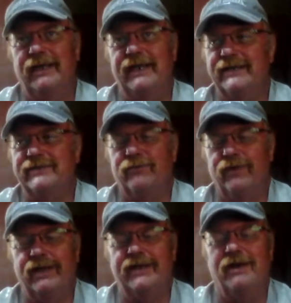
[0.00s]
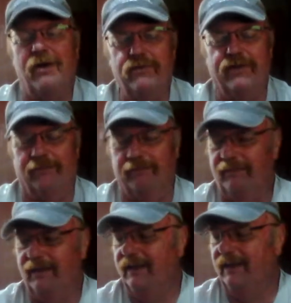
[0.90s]
He doesn't really know them.
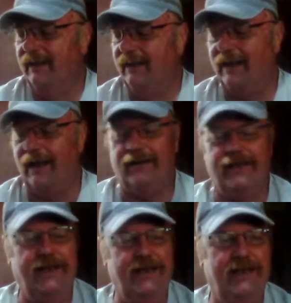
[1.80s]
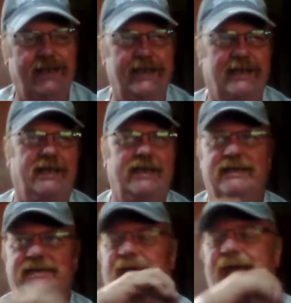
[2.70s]
And how can he
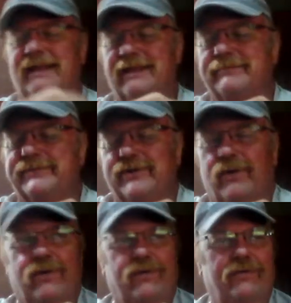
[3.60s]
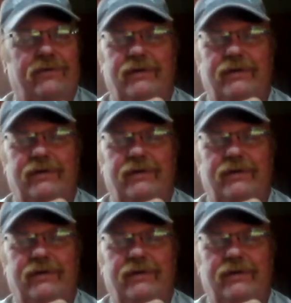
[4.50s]
attack them so?